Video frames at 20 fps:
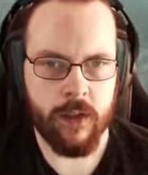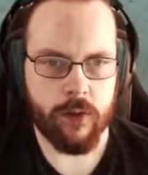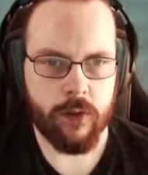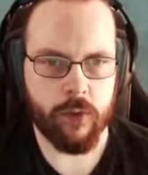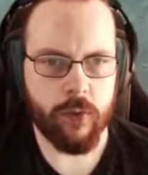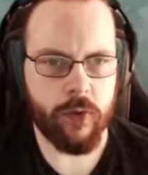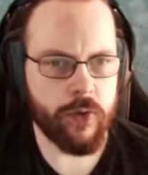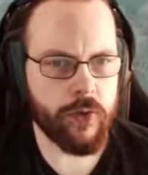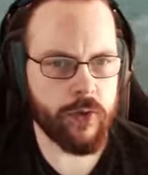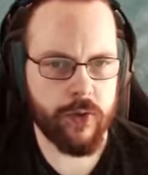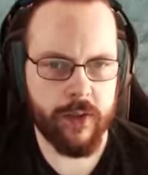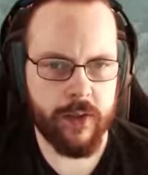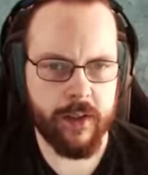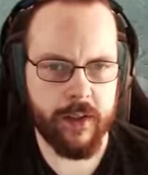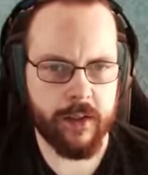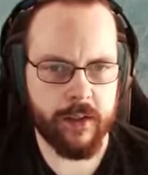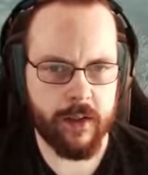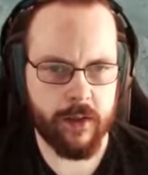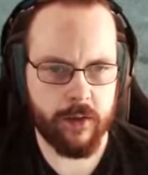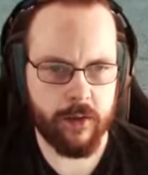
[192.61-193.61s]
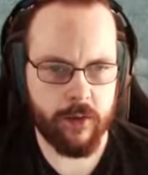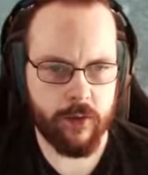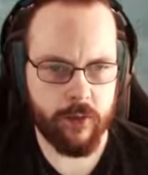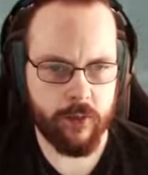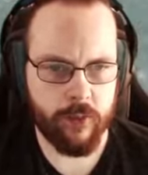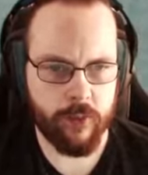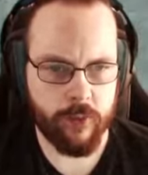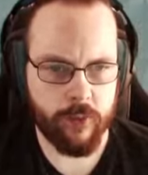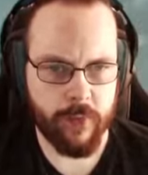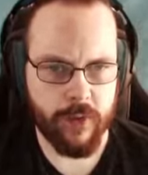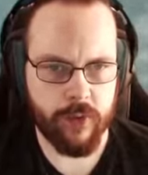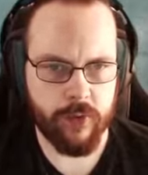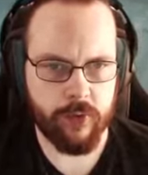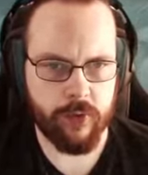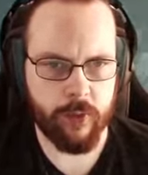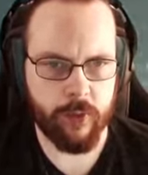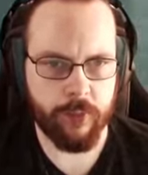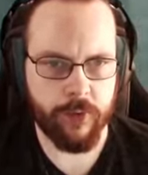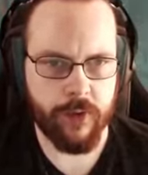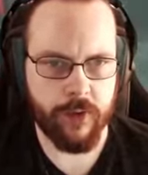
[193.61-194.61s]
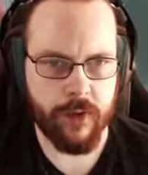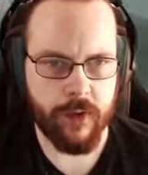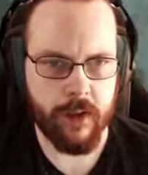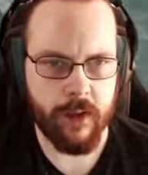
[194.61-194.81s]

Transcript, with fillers: You would think that there would be something